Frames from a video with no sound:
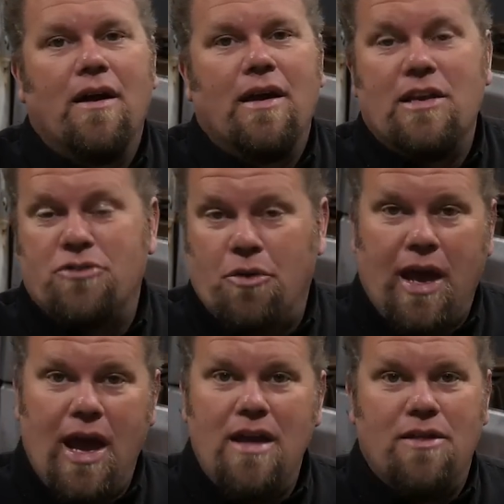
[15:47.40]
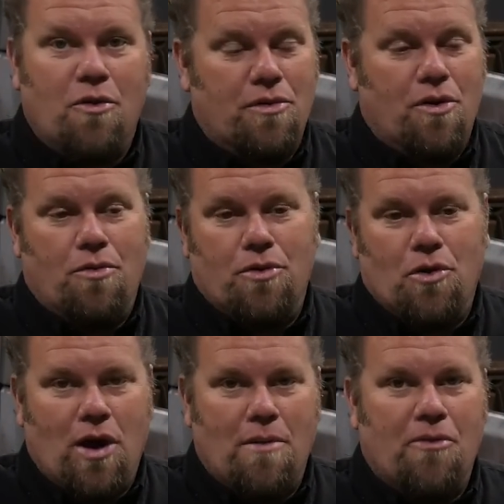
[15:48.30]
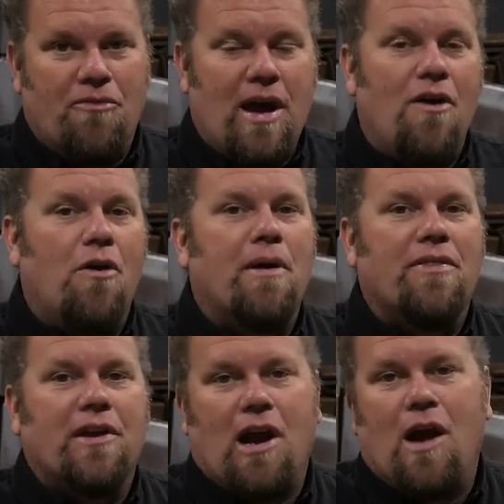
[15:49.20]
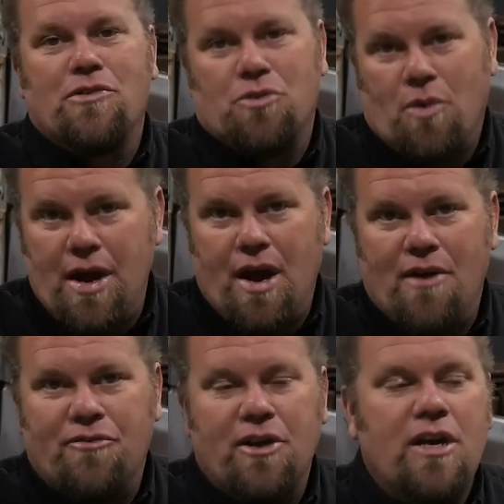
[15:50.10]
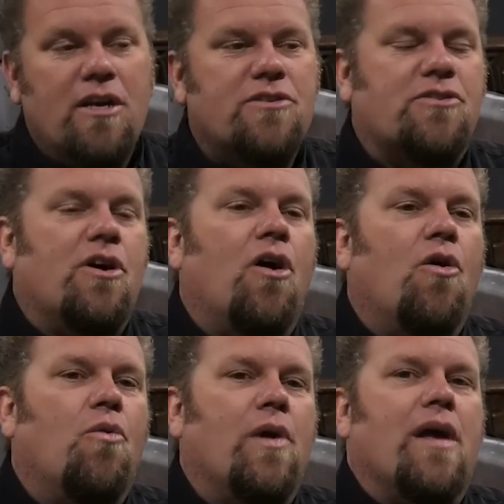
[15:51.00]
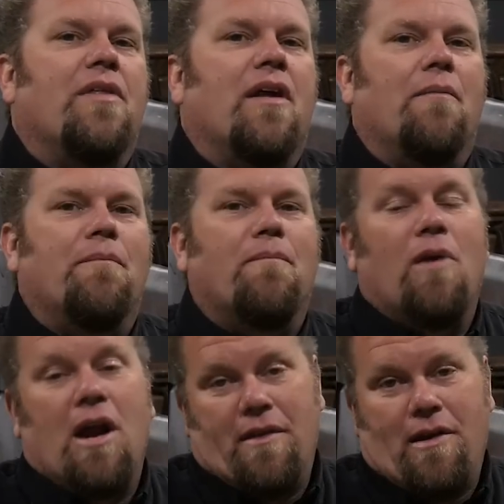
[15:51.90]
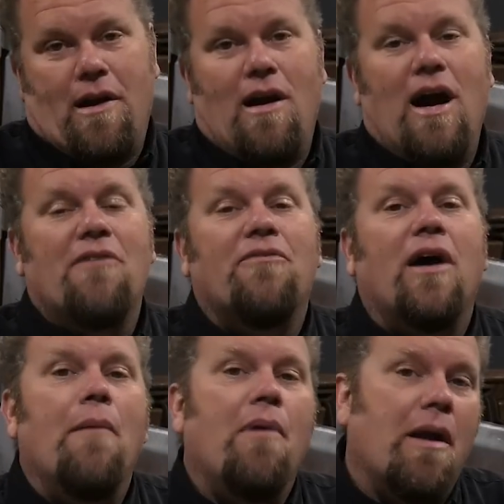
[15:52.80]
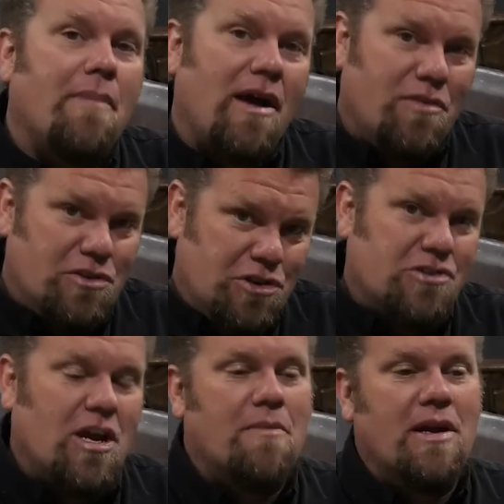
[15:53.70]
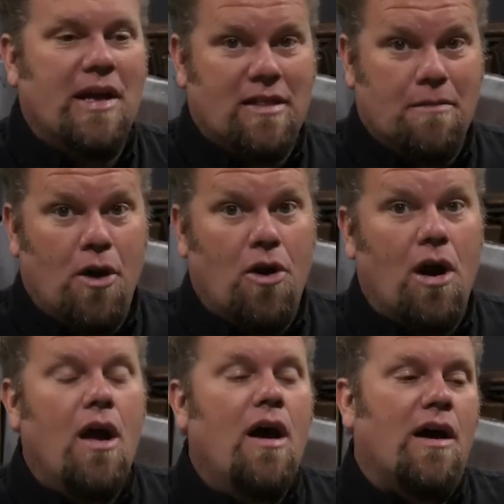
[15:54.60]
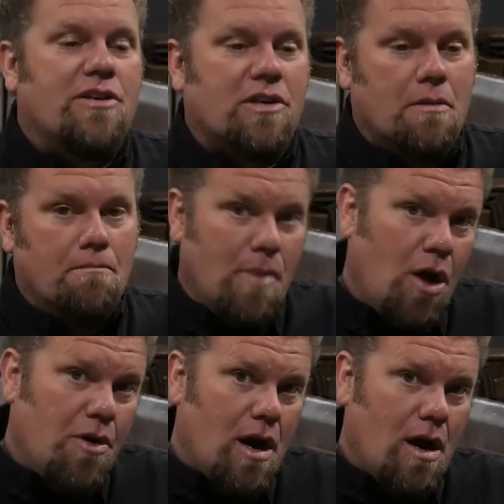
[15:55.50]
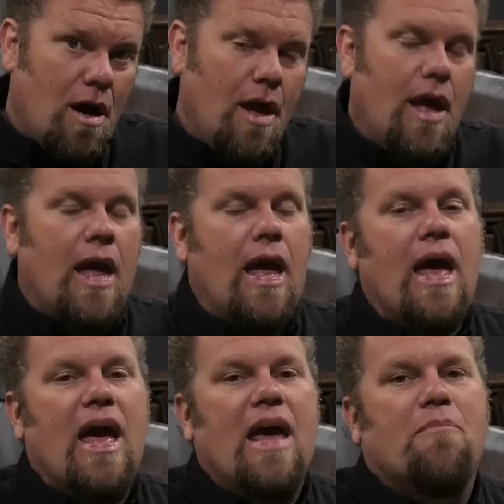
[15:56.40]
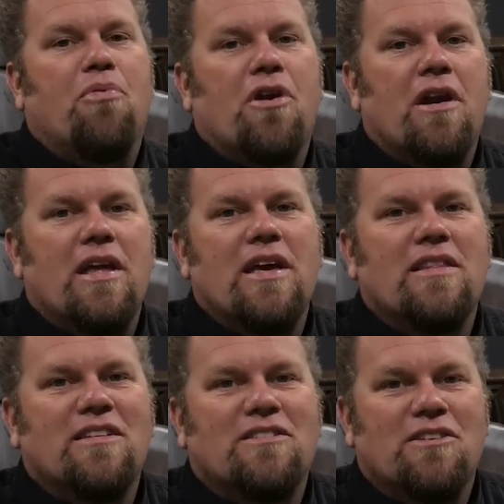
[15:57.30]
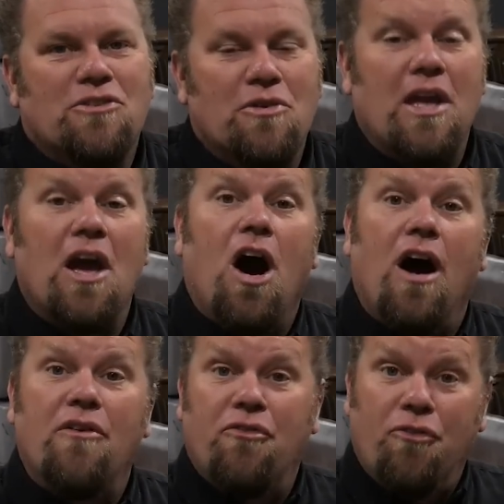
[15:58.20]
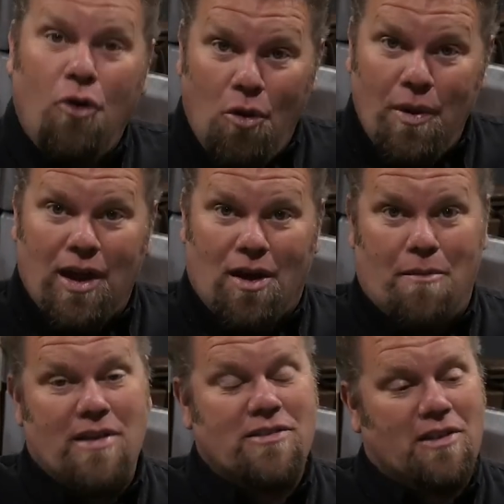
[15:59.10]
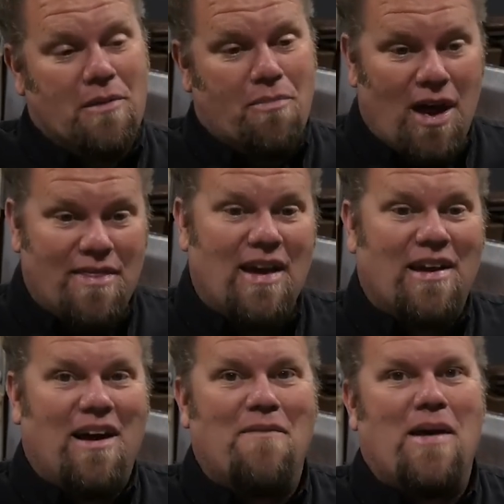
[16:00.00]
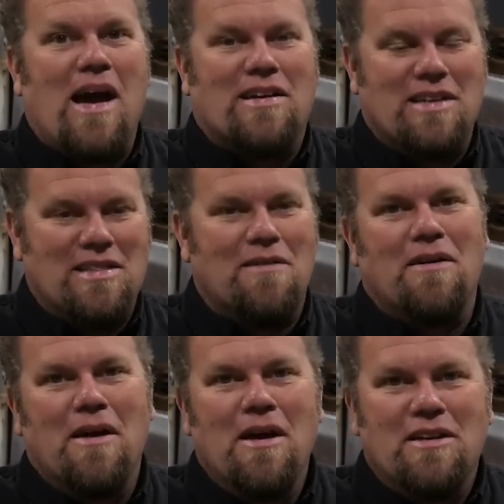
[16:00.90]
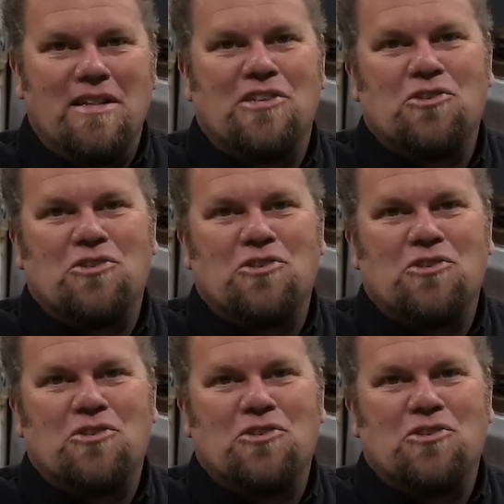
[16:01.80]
He's okay, no harm, no foul, but the car was a write-off. So we ended up writing the car off. I bought it back from the insurance company to get the motor. I took the motor and put it in the Suzuki on four-wheeler. Basically brought that car back, did the